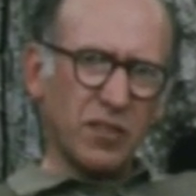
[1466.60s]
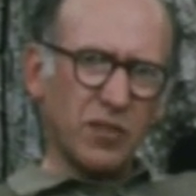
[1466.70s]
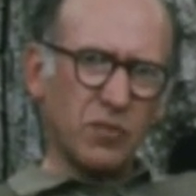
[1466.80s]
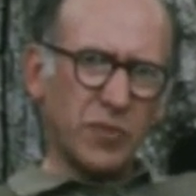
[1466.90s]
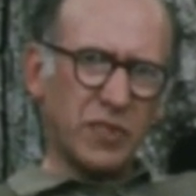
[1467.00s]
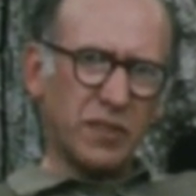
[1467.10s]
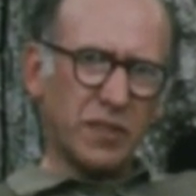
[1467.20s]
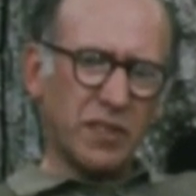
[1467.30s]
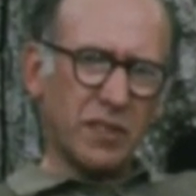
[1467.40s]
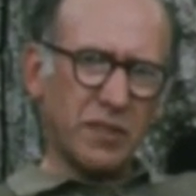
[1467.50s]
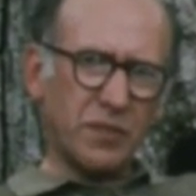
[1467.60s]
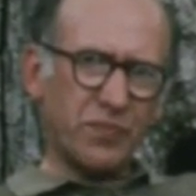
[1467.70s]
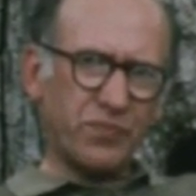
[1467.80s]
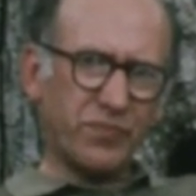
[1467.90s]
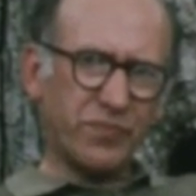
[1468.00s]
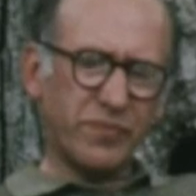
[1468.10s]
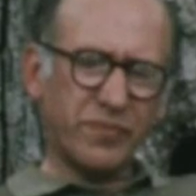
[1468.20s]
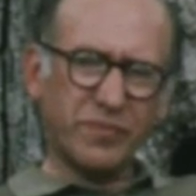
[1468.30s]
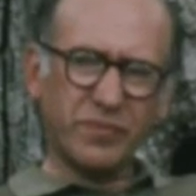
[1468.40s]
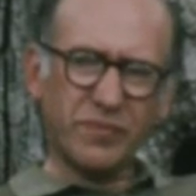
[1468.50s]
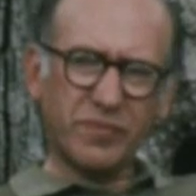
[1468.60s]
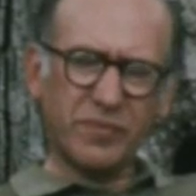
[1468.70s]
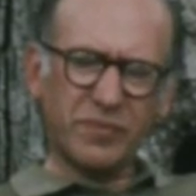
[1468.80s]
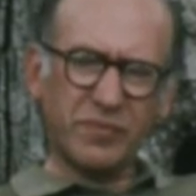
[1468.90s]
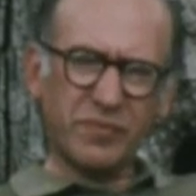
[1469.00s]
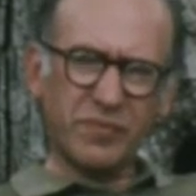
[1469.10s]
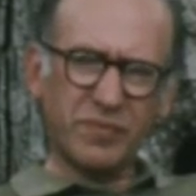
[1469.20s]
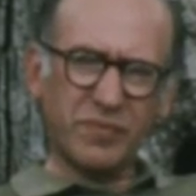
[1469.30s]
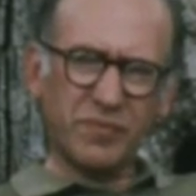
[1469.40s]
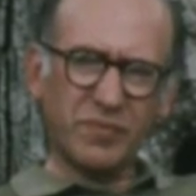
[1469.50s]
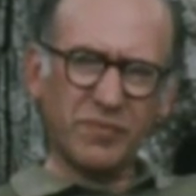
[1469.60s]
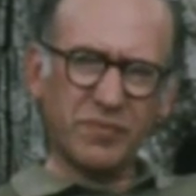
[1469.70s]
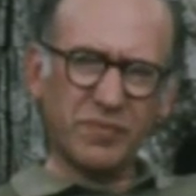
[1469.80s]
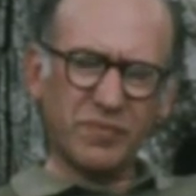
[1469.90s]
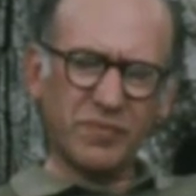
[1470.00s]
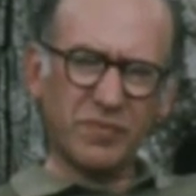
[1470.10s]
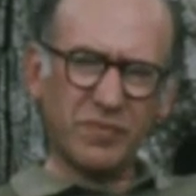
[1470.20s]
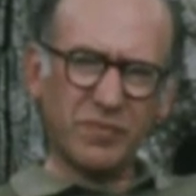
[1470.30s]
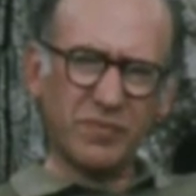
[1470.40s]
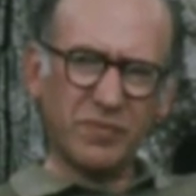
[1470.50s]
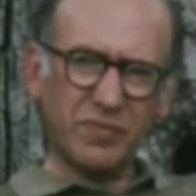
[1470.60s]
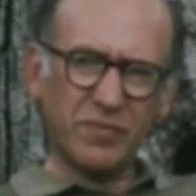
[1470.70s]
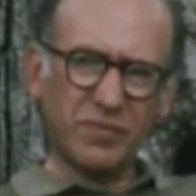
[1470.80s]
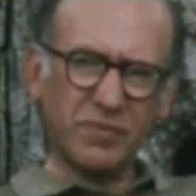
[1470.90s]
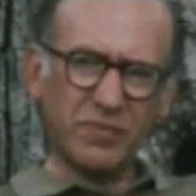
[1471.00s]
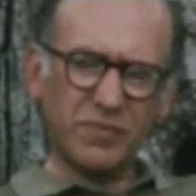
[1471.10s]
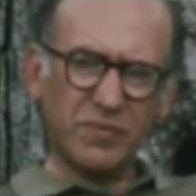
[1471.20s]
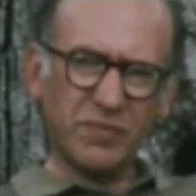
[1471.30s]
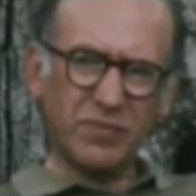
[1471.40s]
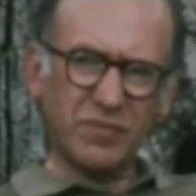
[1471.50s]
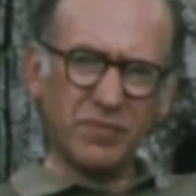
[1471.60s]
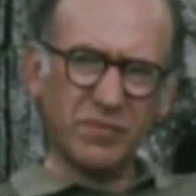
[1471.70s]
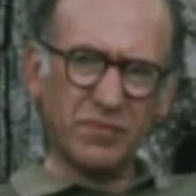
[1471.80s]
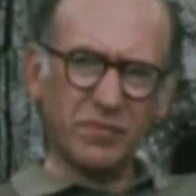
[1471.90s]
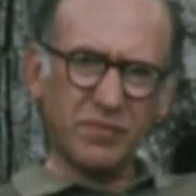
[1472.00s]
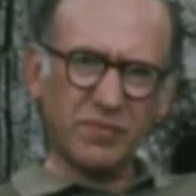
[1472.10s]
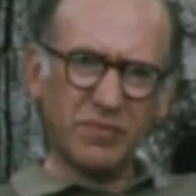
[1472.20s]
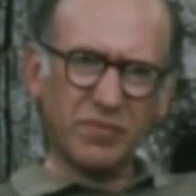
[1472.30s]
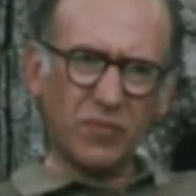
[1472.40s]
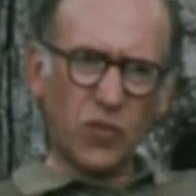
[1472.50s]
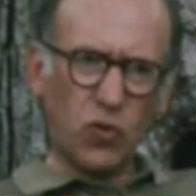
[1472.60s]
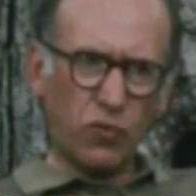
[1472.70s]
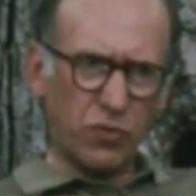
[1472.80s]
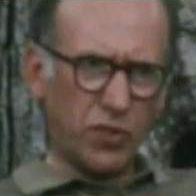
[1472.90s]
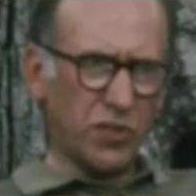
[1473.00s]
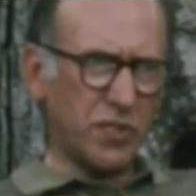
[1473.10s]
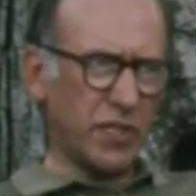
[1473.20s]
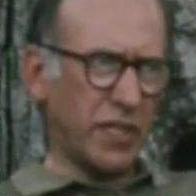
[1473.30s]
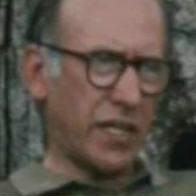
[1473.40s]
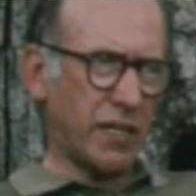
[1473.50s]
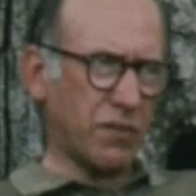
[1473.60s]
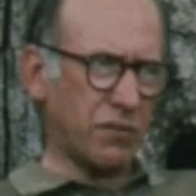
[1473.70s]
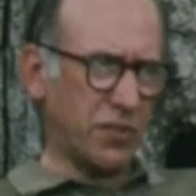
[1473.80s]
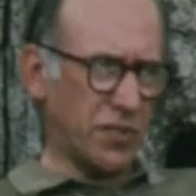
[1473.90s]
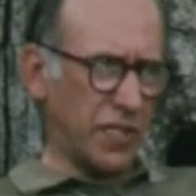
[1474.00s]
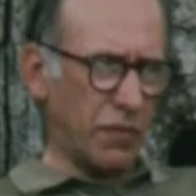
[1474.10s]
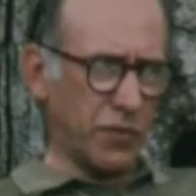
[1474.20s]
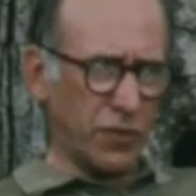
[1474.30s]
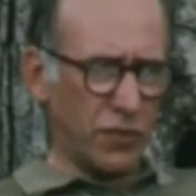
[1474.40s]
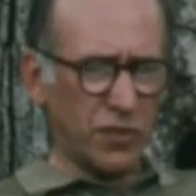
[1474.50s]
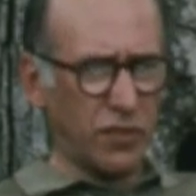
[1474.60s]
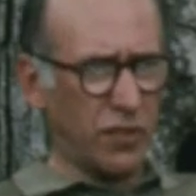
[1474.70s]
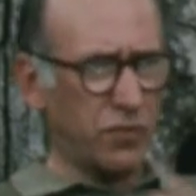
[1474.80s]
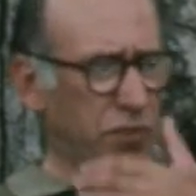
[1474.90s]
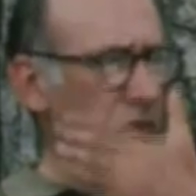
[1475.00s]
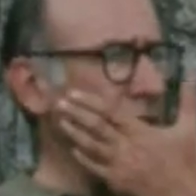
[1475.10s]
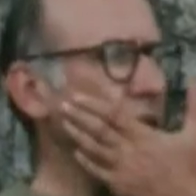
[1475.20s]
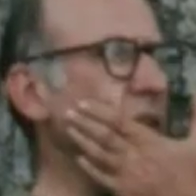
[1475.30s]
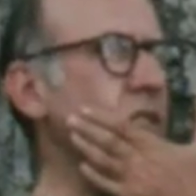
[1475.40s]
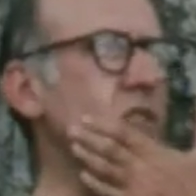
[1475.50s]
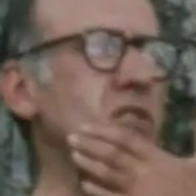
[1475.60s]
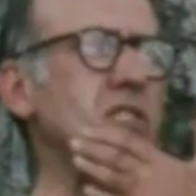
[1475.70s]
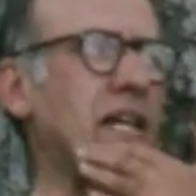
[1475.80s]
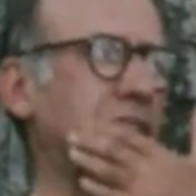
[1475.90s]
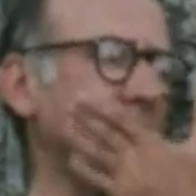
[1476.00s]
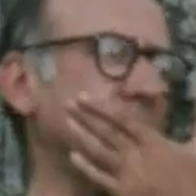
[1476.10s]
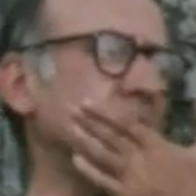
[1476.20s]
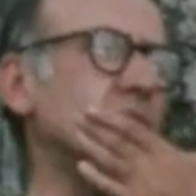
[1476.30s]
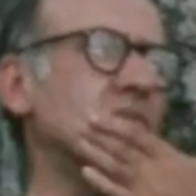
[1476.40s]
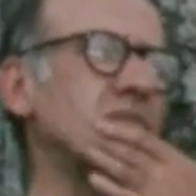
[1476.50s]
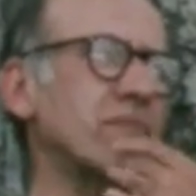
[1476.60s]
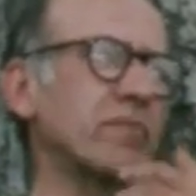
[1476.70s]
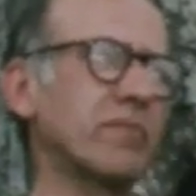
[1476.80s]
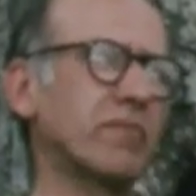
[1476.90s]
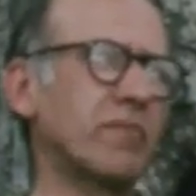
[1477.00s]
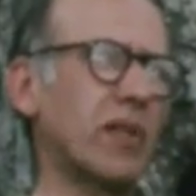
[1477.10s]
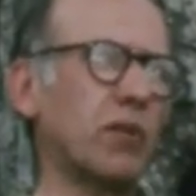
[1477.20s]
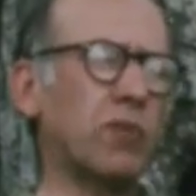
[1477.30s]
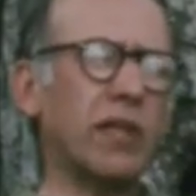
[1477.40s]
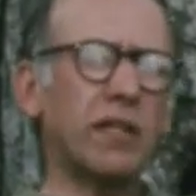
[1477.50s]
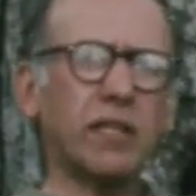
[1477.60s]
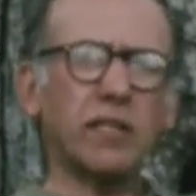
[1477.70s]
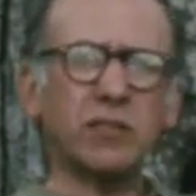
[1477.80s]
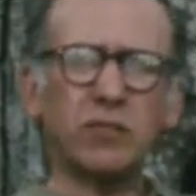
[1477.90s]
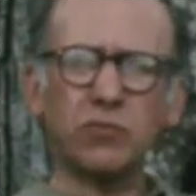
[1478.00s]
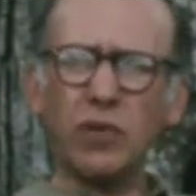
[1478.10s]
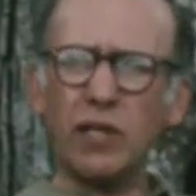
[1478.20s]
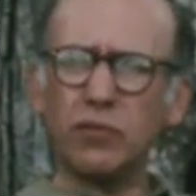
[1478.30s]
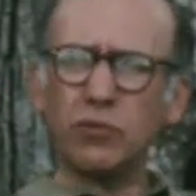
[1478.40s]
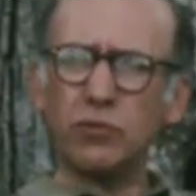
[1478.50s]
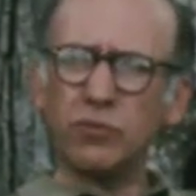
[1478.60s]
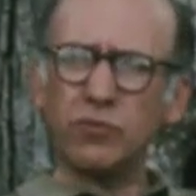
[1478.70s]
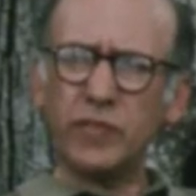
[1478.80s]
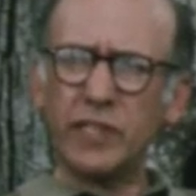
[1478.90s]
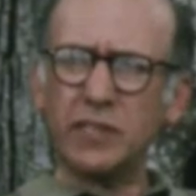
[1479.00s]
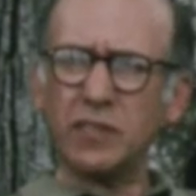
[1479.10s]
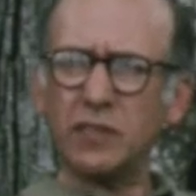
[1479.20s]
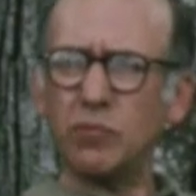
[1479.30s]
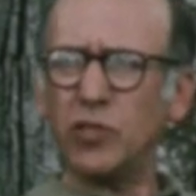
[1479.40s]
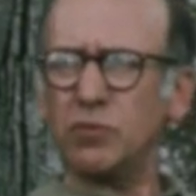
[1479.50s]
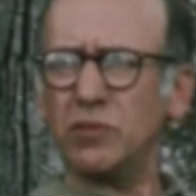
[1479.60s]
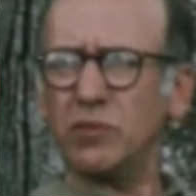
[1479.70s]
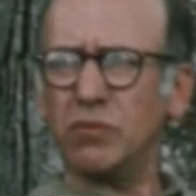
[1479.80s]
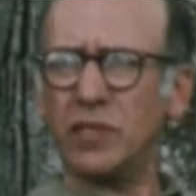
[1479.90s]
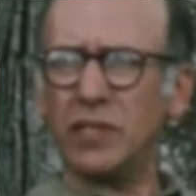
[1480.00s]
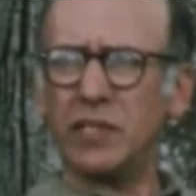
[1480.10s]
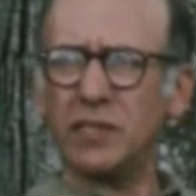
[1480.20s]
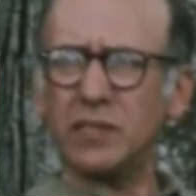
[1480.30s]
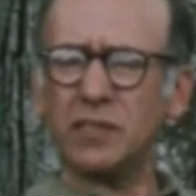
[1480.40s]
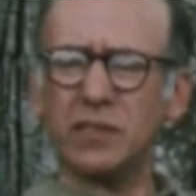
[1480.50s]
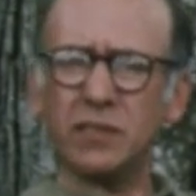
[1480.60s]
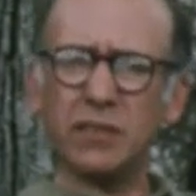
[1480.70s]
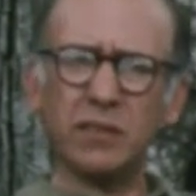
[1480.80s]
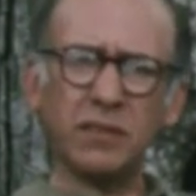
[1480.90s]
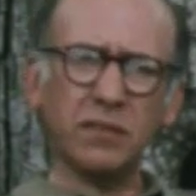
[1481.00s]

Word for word: But um, isn't that important? Is aren't love and affection important? Of course they are. Of course they are. But they don't come from society. One has one or two friends the most. One has, uh,